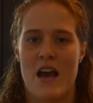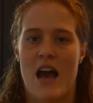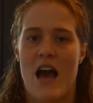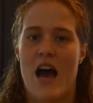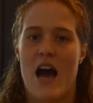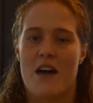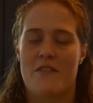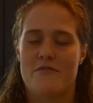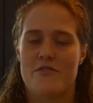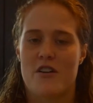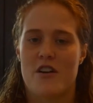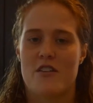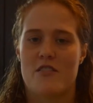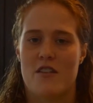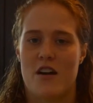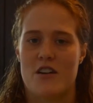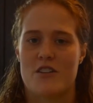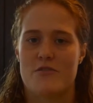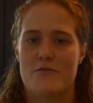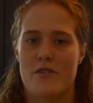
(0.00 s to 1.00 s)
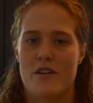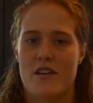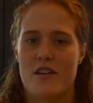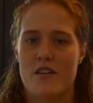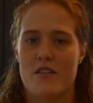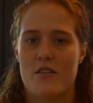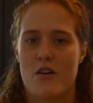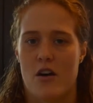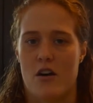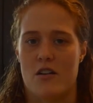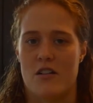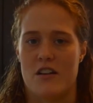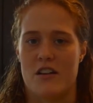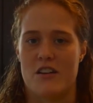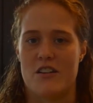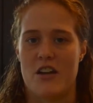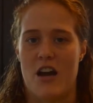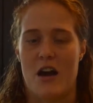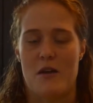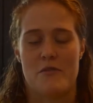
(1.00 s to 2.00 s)
After I graduated
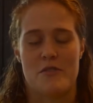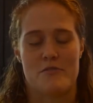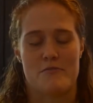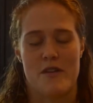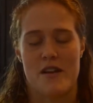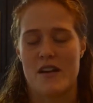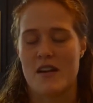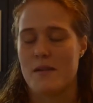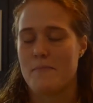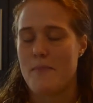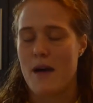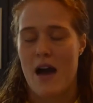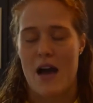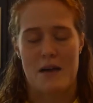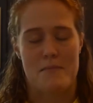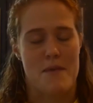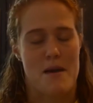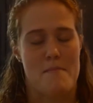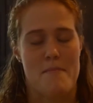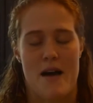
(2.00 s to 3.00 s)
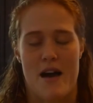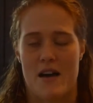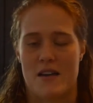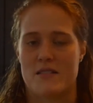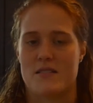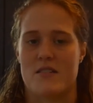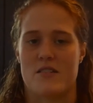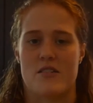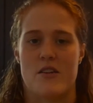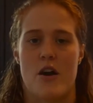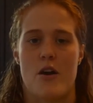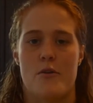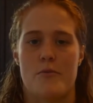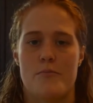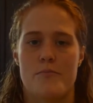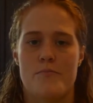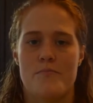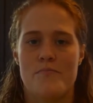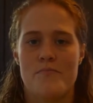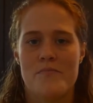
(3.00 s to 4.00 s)
college, I was ready to pack my bags and go.
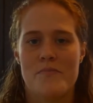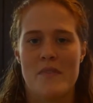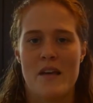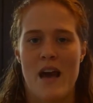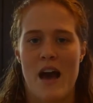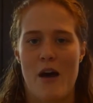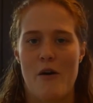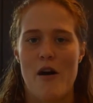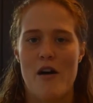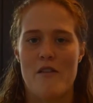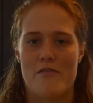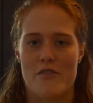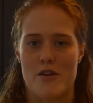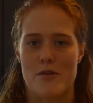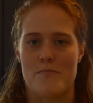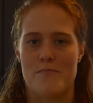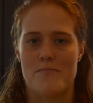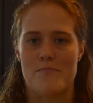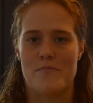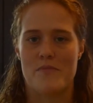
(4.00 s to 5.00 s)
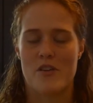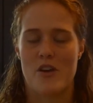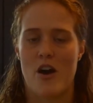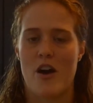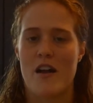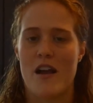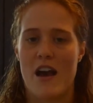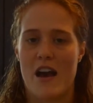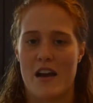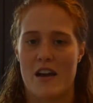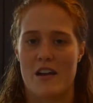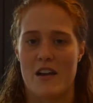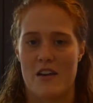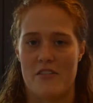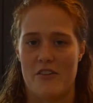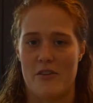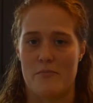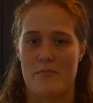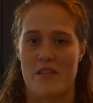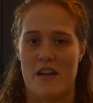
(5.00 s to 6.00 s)
However, God had
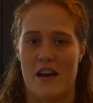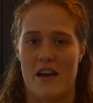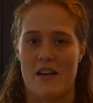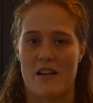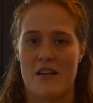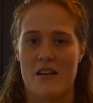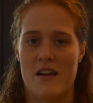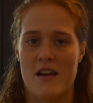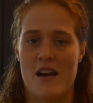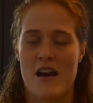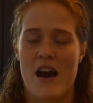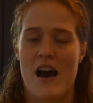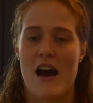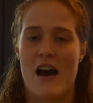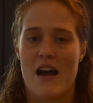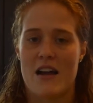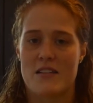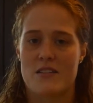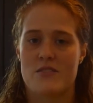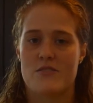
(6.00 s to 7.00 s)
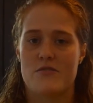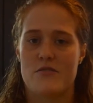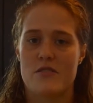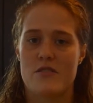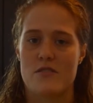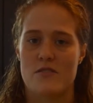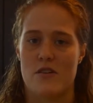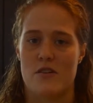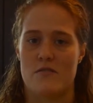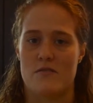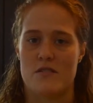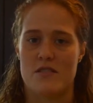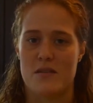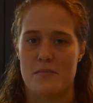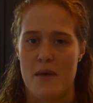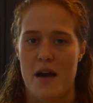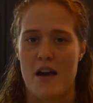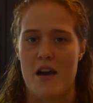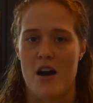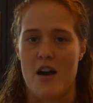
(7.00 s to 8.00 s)
another plan. I had student loans to
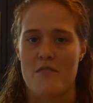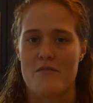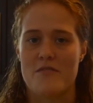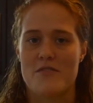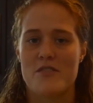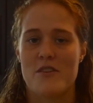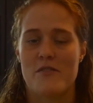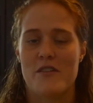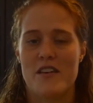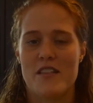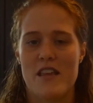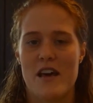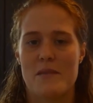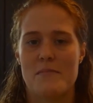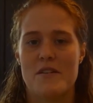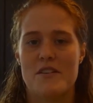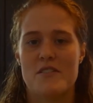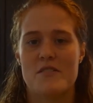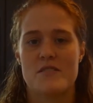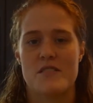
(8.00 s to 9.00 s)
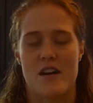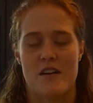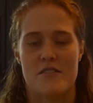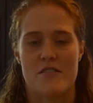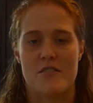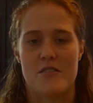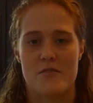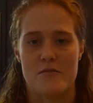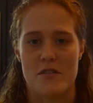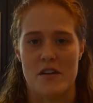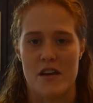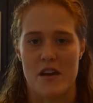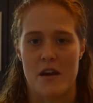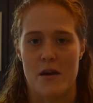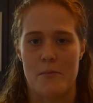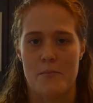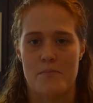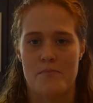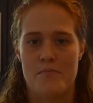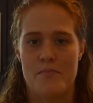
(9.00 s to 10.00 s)
pay off, so He led me to South Korea.
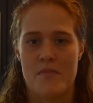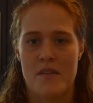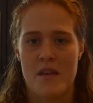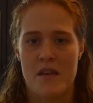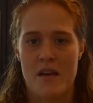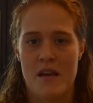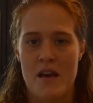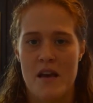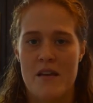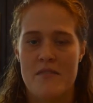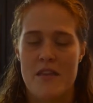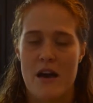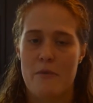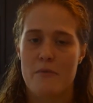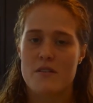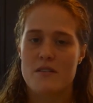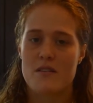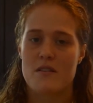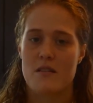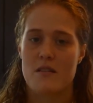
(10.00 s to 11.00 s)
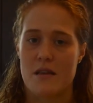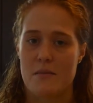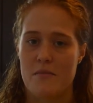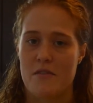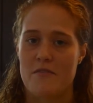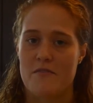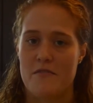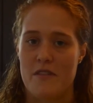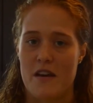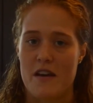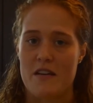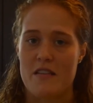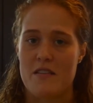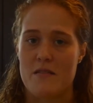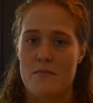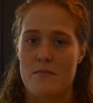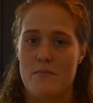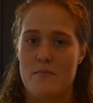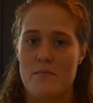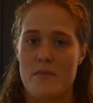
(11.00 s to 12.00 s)
That was a of faith,
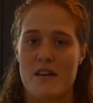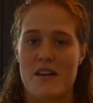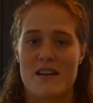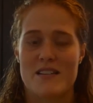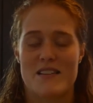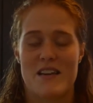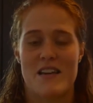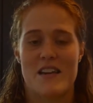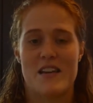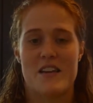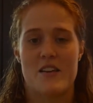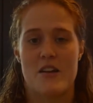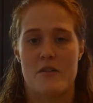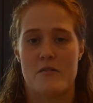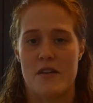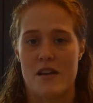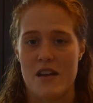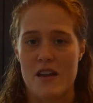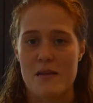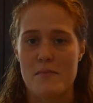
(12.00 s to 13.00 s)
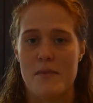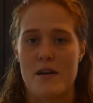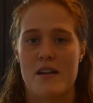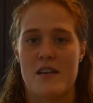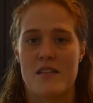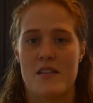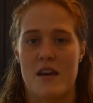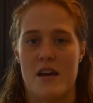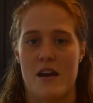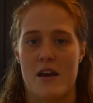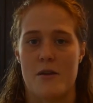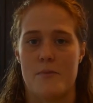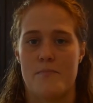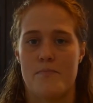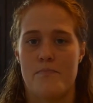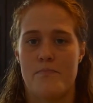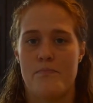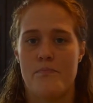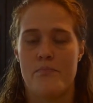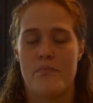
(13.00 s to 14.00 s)
because I didn't know anybody there.
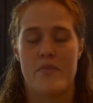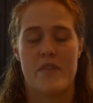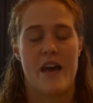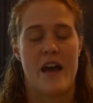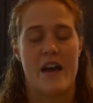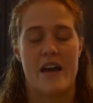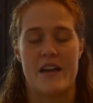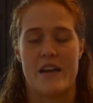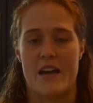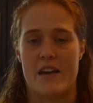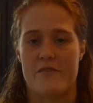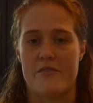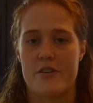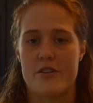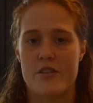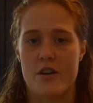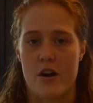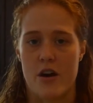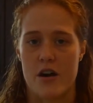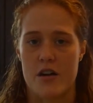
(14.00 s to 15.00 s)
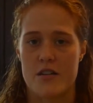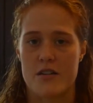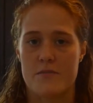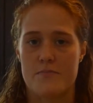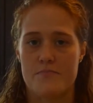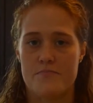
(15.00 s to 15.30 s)
I had never taught,